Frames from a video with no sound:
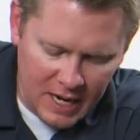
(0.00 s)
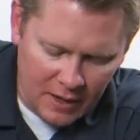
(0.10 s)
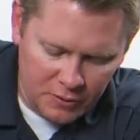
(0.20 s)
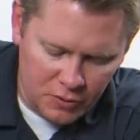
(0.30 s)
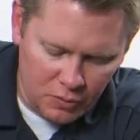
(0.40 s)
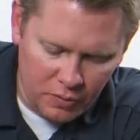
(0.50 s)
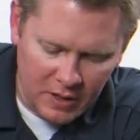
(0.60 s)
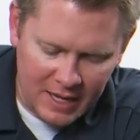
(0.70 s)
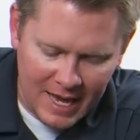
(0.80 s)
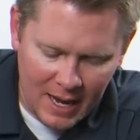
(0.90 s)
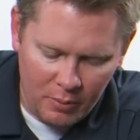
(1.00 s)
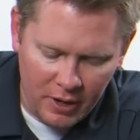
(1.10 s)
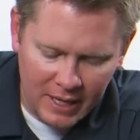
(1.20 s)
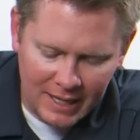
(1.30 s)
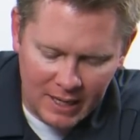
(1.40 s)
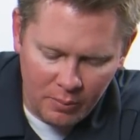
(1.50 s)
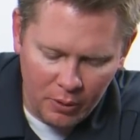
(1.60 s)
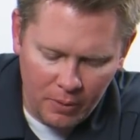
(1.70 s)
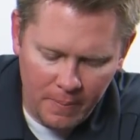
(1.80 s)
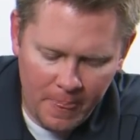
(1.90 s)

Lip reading: down to the camera and gimbal.